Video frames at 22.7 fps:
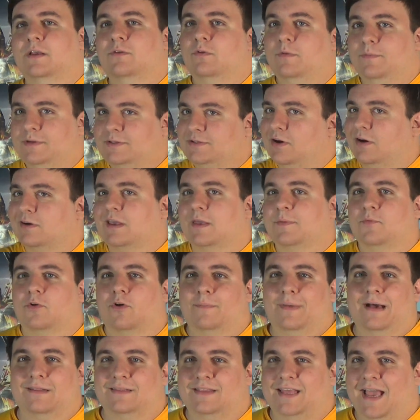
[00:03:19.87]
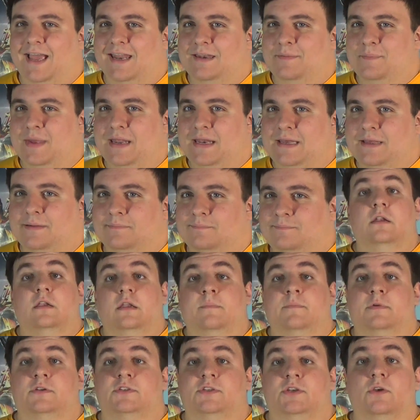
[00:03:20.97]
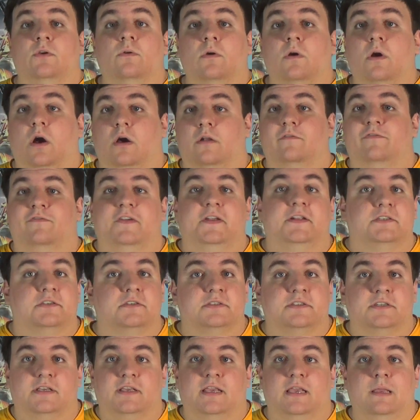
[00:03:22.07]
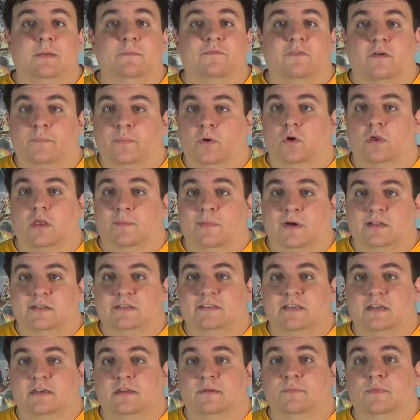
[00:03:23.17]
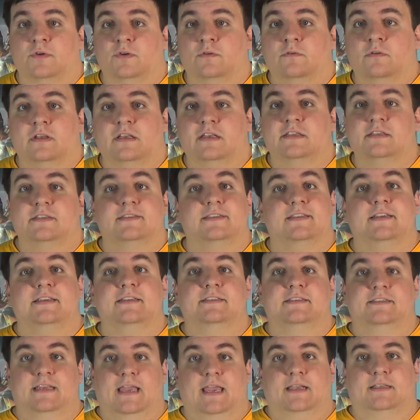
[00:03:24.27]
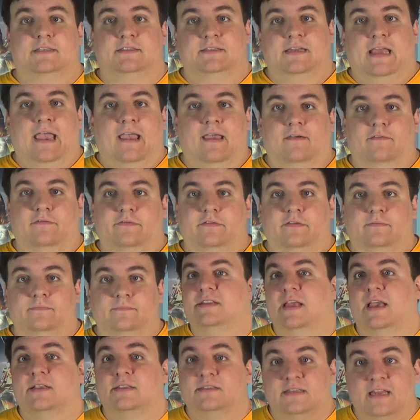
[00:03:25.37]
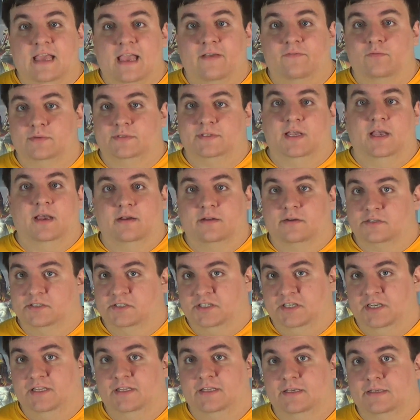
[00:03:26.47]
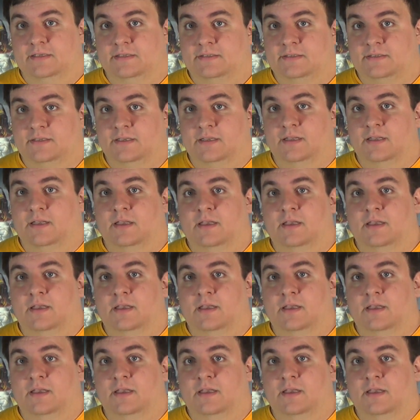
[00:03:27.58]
We'll be talking more about that in a minute. Number 2 on features to keep for Pokemon Sun and Moon is the Dex Nav. Dex Nav was utter genius.